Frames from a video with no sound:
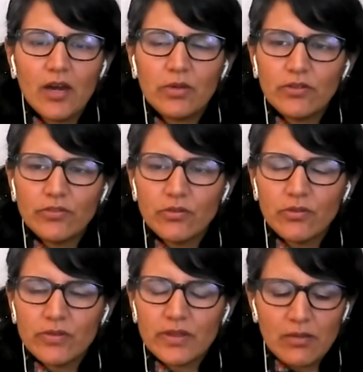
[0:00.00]
We also
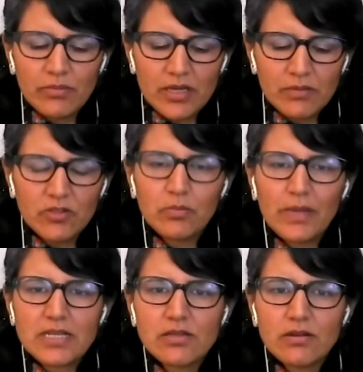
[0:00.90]
know that the MBM is
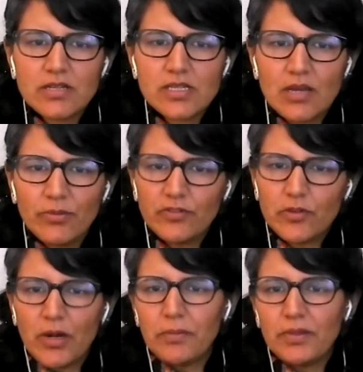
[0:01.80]
based on a sample of the
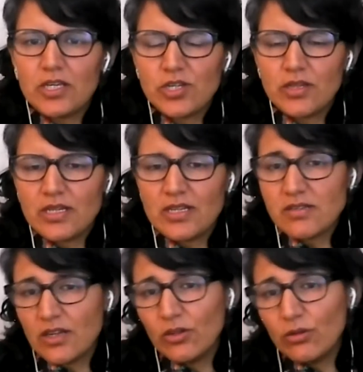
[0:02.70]
population that
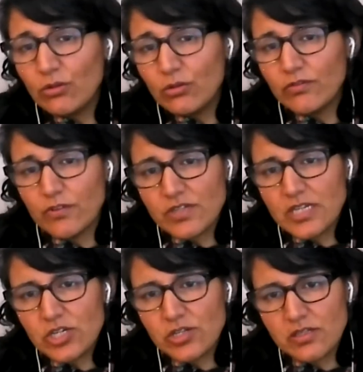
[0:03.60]
doesn't include First
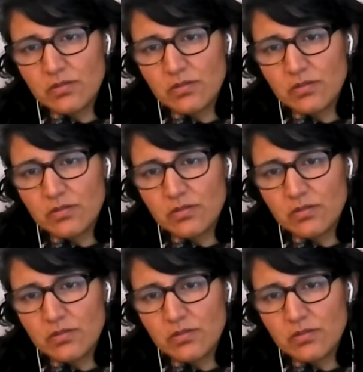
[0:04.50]
Nations